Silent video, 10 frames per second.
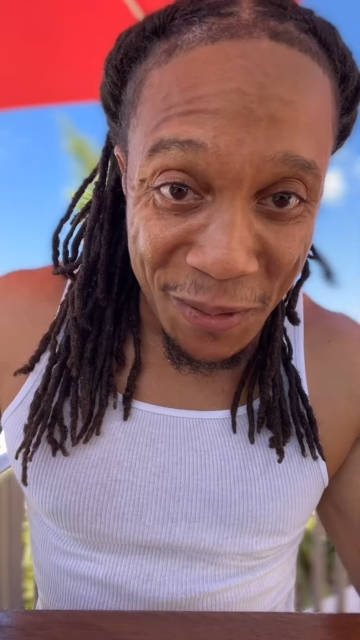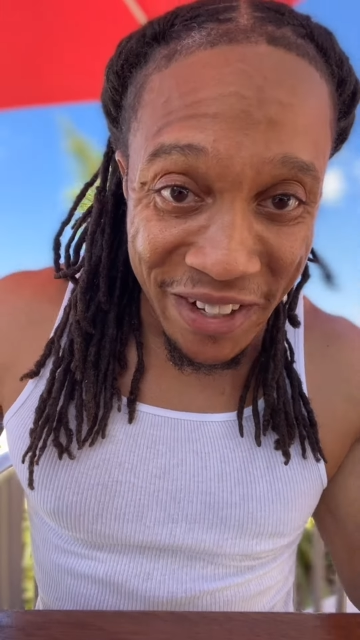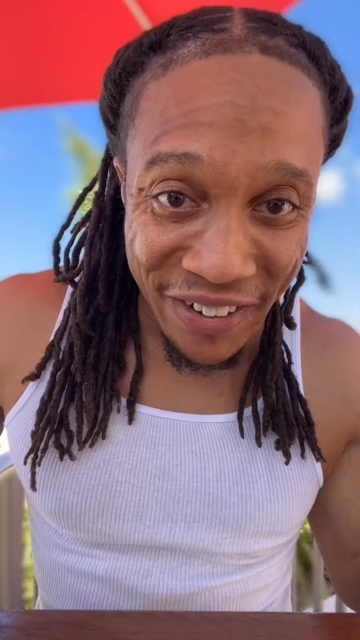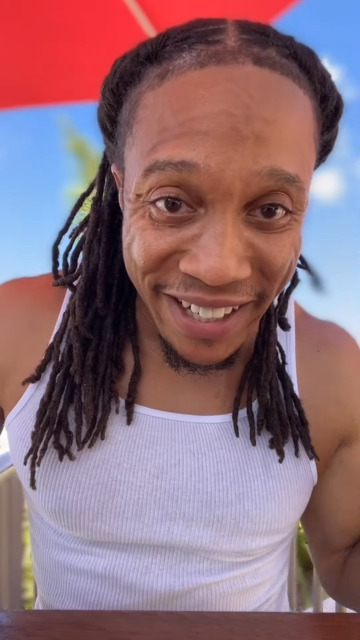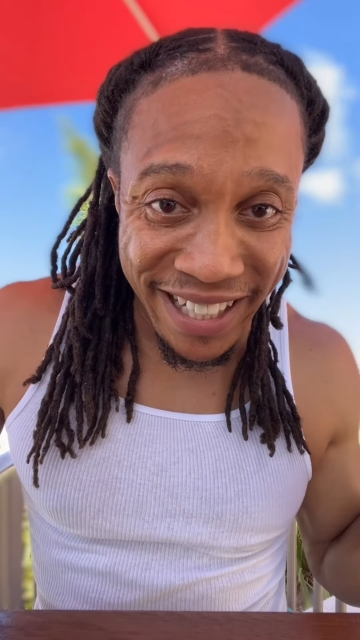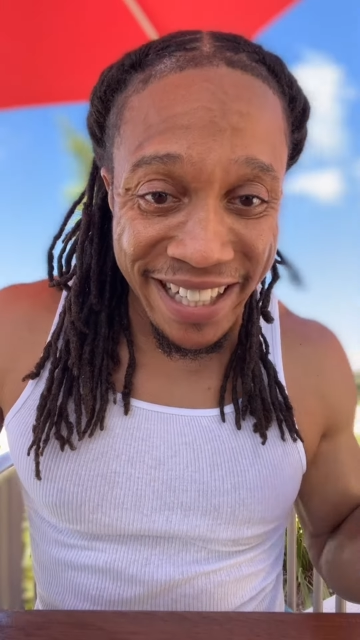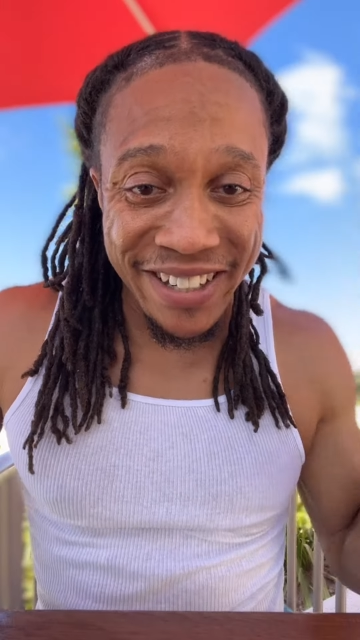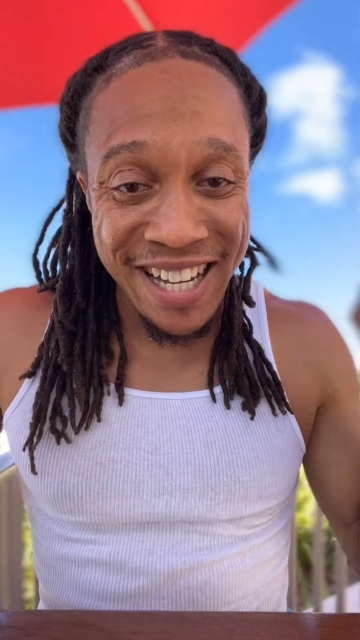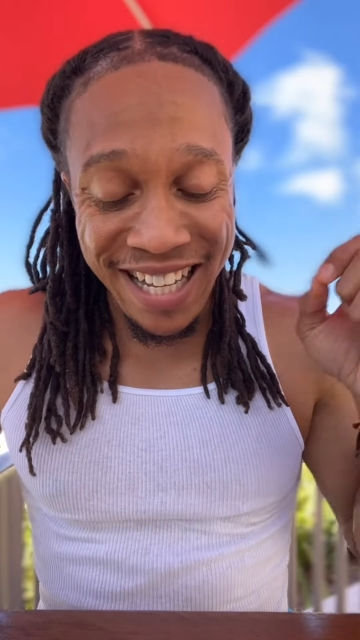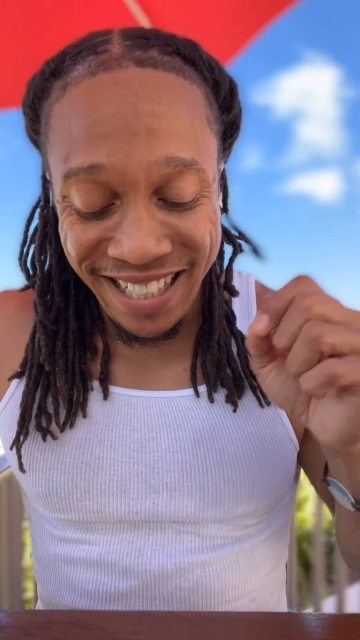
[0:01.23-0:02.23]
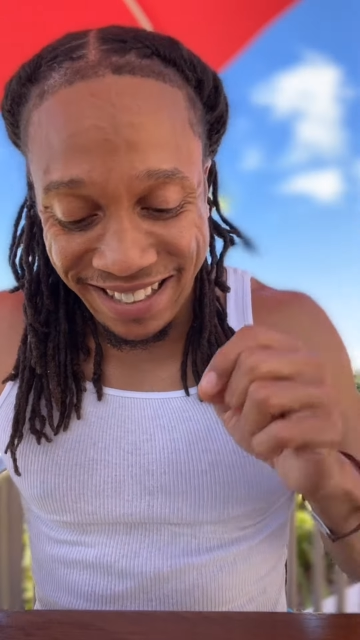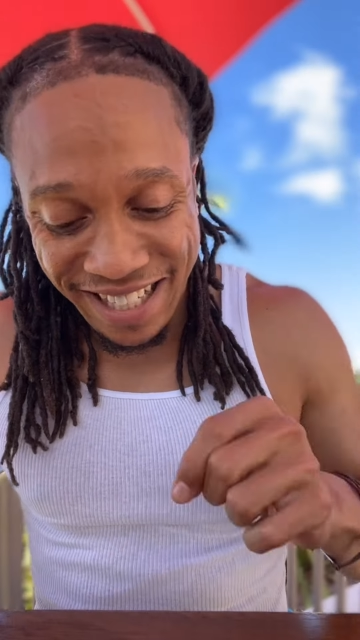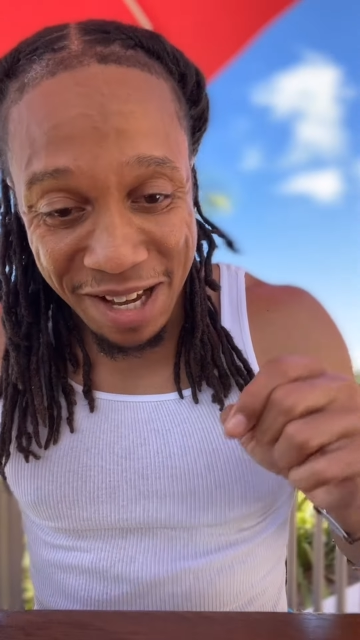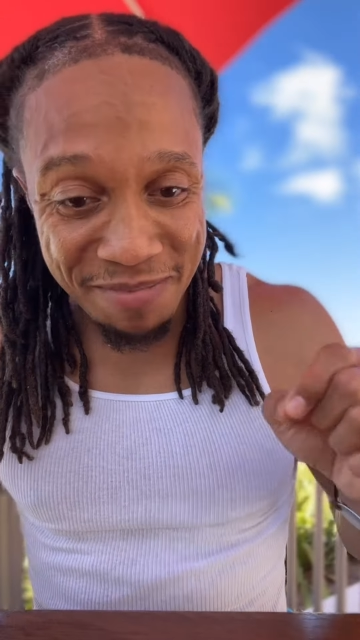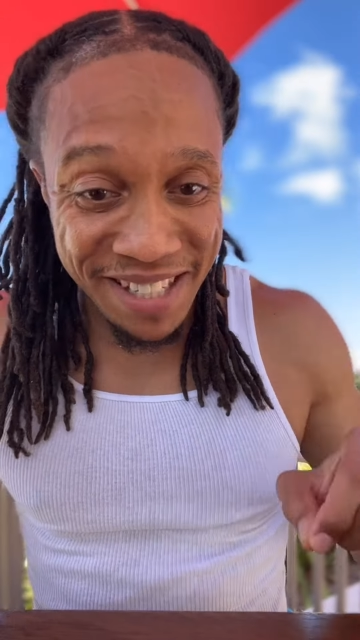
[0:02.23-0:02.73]
We are here. It's
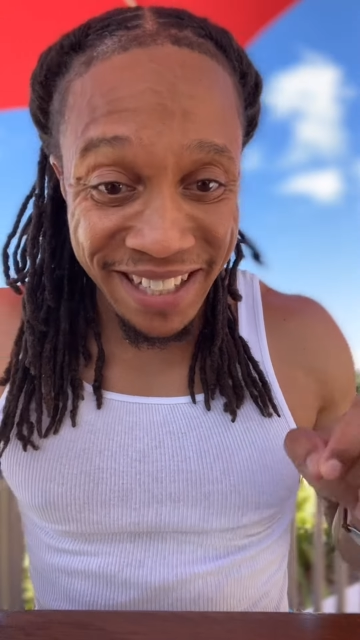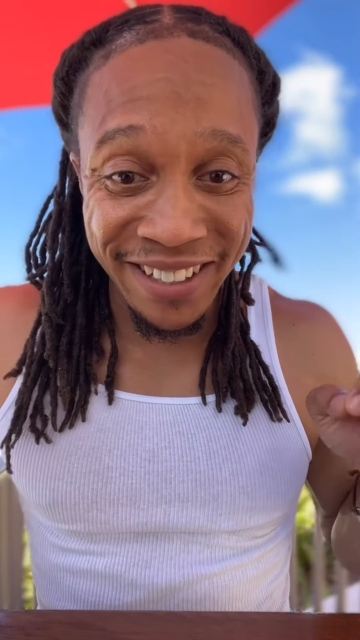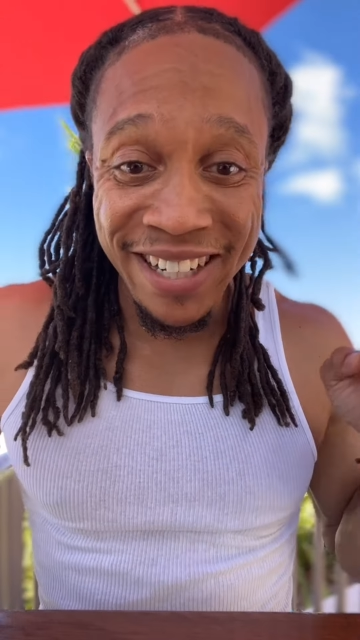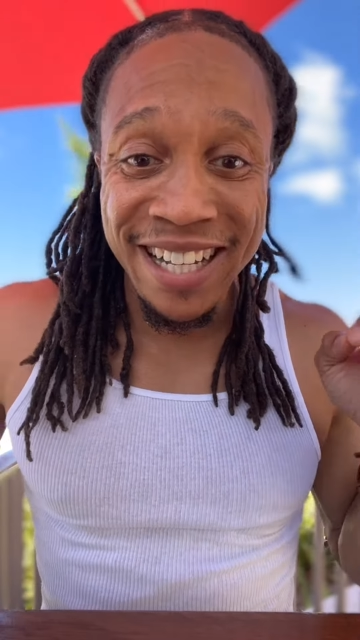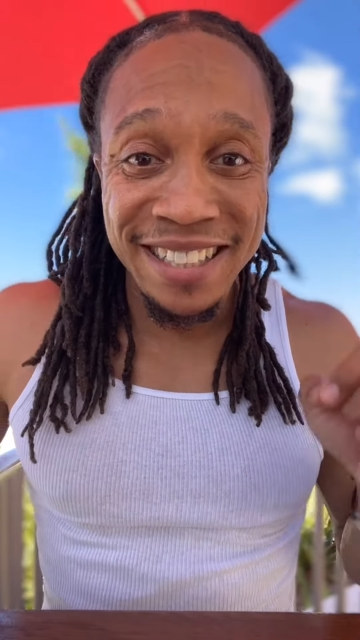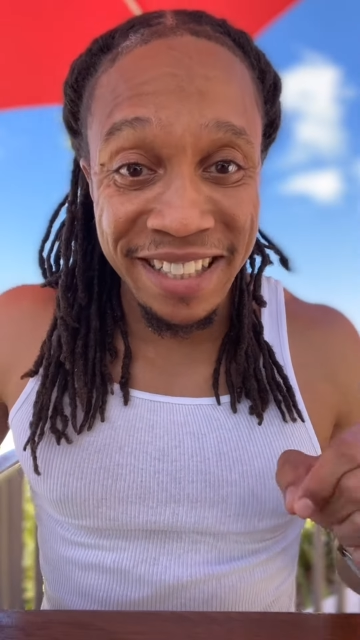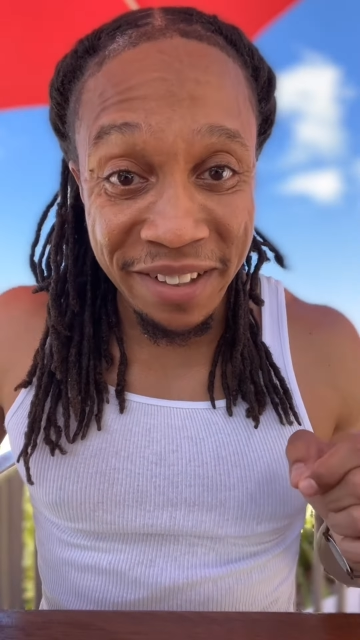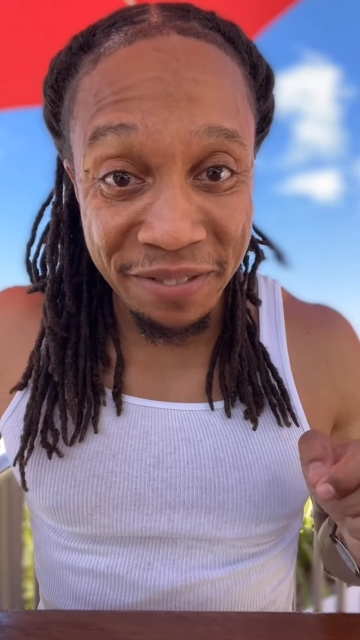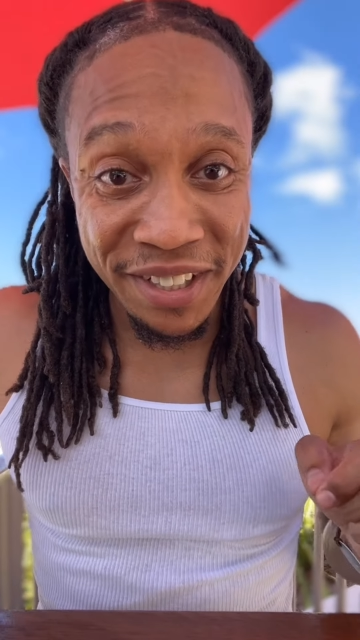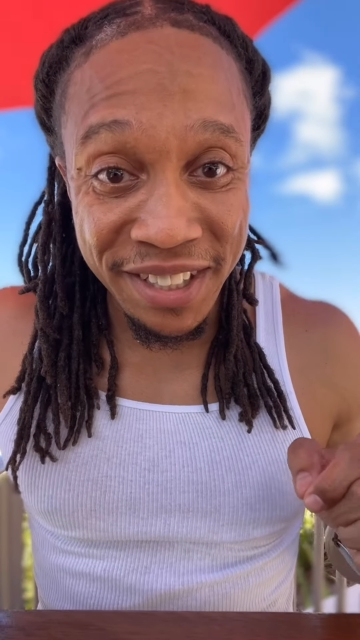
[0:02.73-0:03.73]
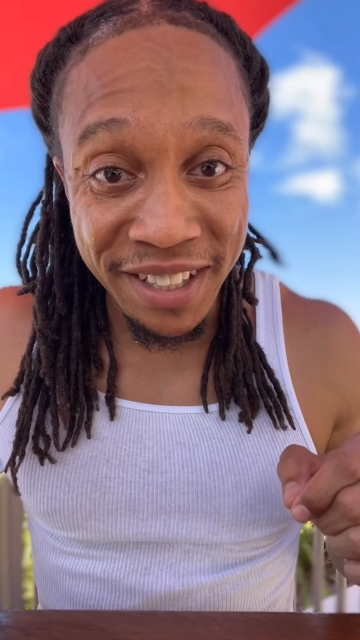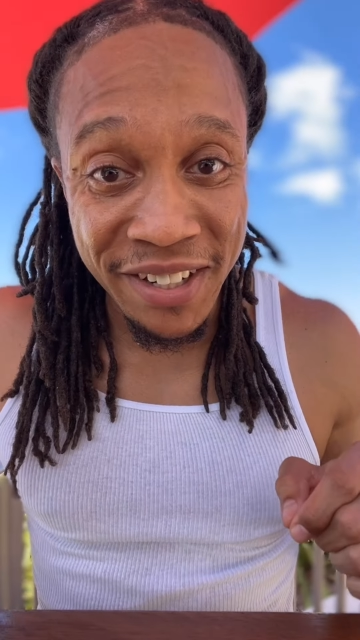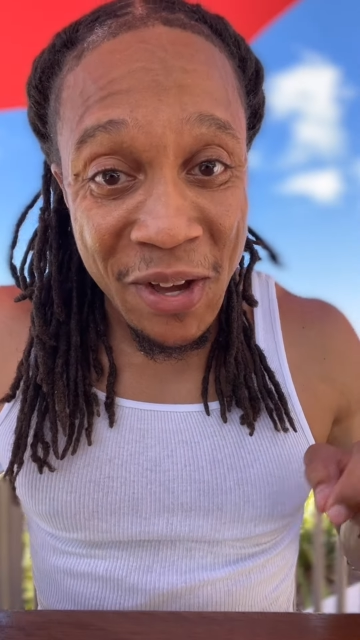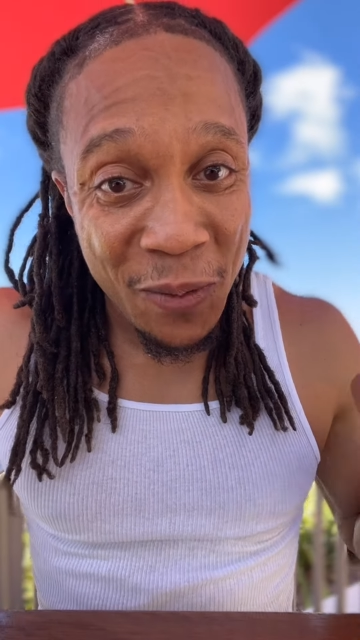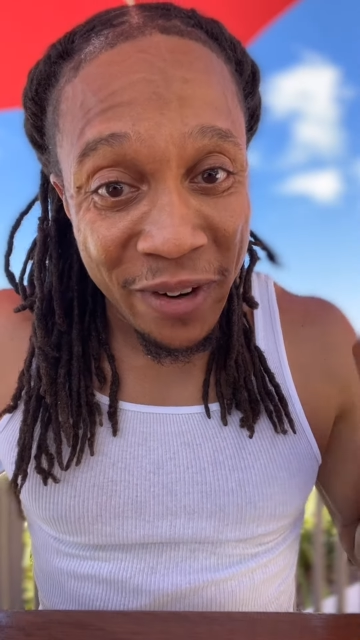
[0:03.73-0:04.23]
top tier. T Fisher.
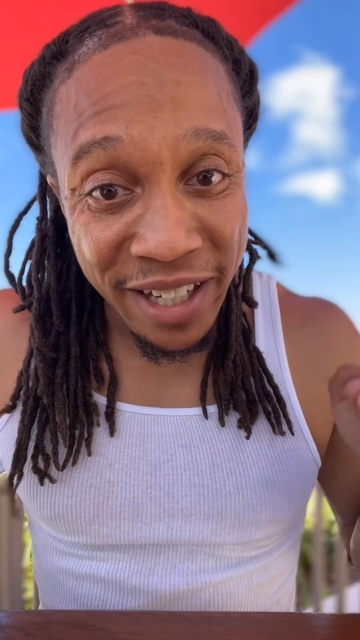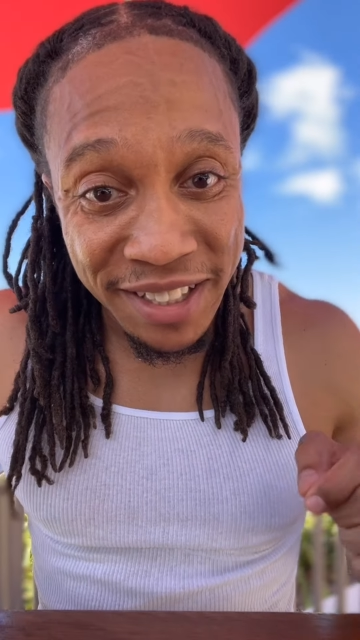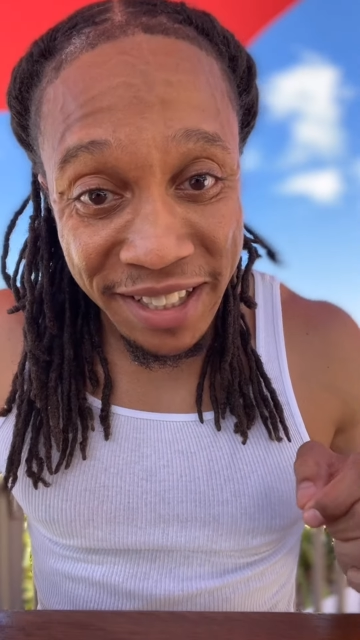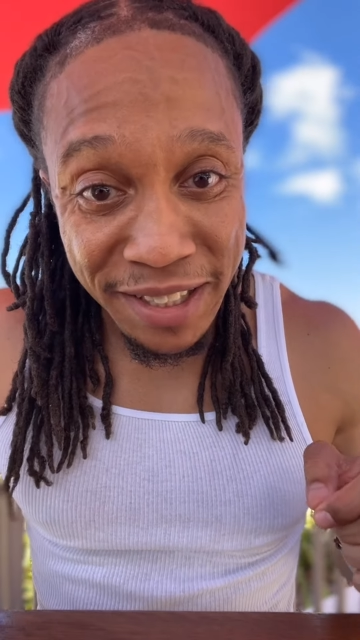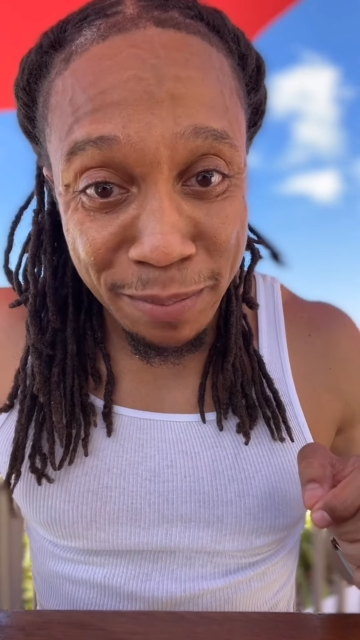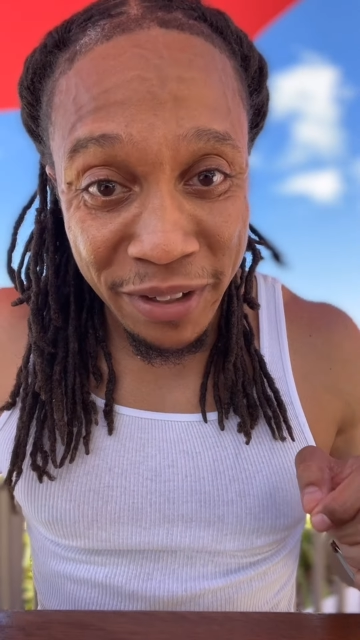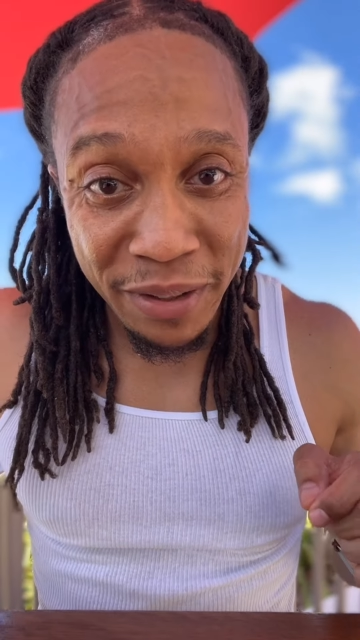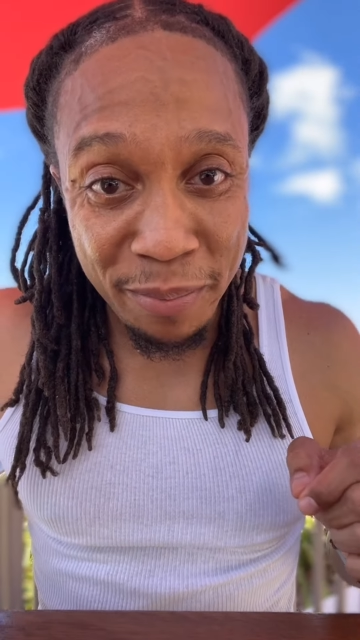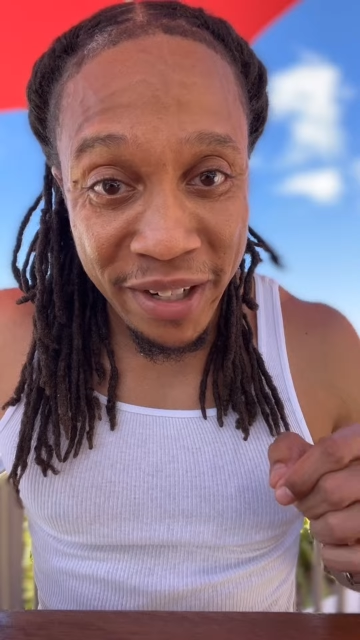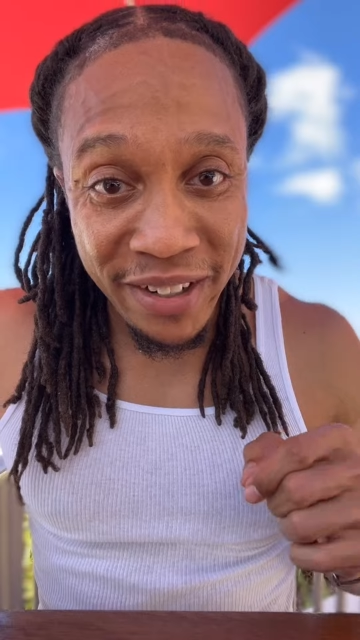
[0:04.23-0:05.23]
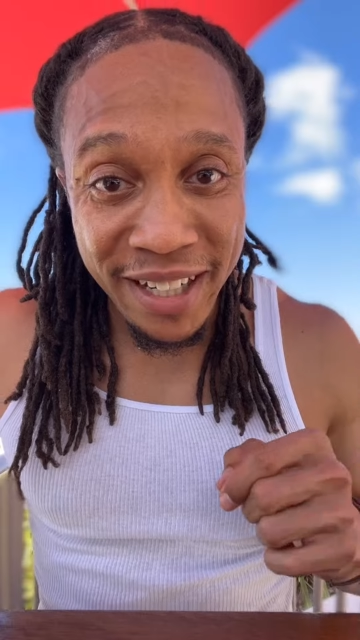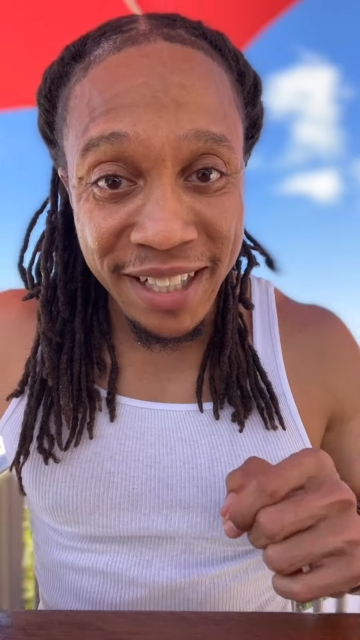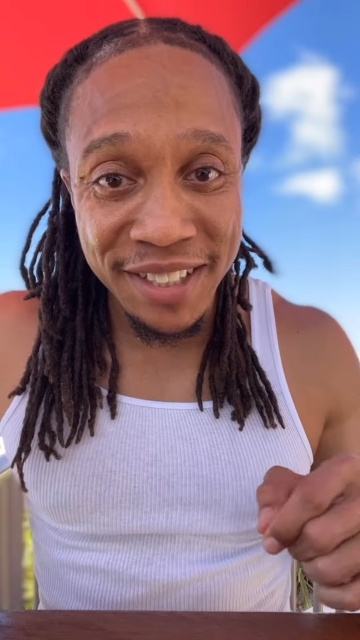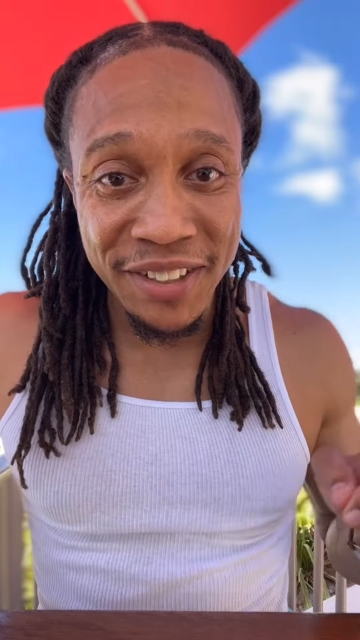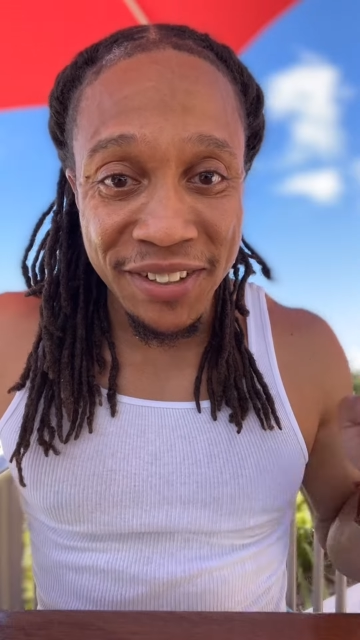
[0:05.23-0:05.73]
We're at Cheeseburger
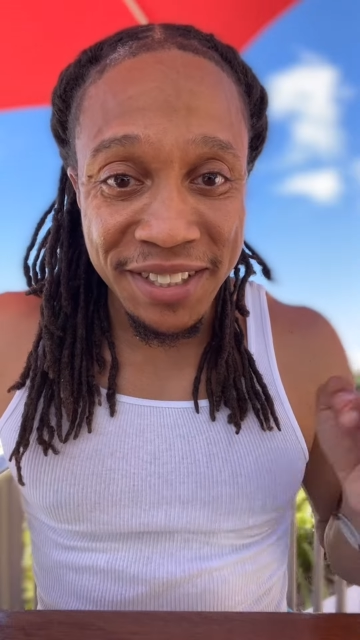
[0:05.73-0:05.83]
Paradise, y'all.